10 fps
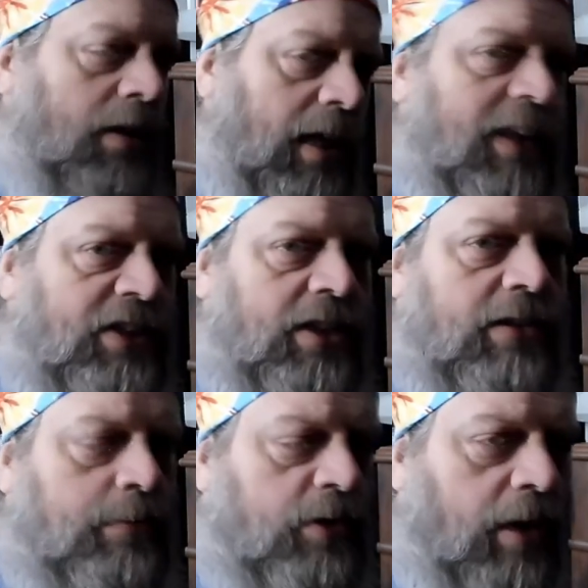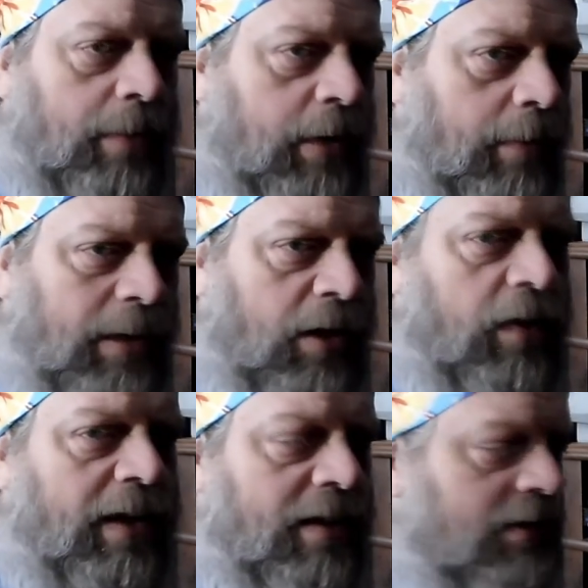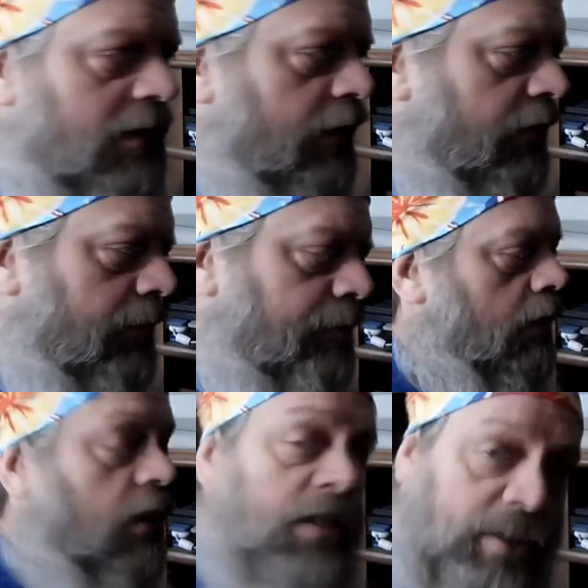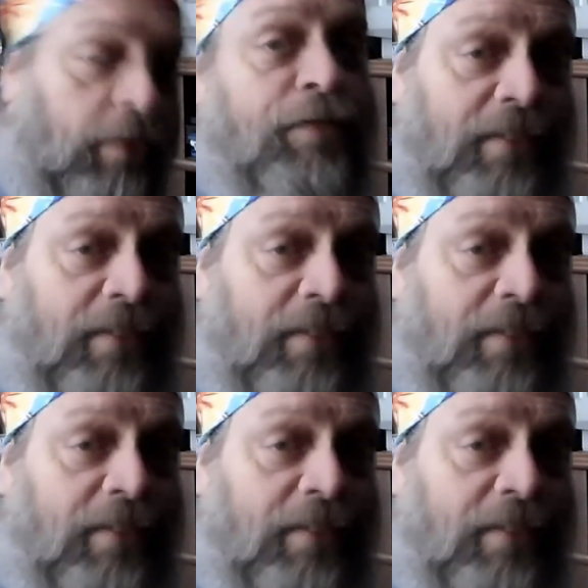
Like, share, subscribe, comment, all that good stuff. Don't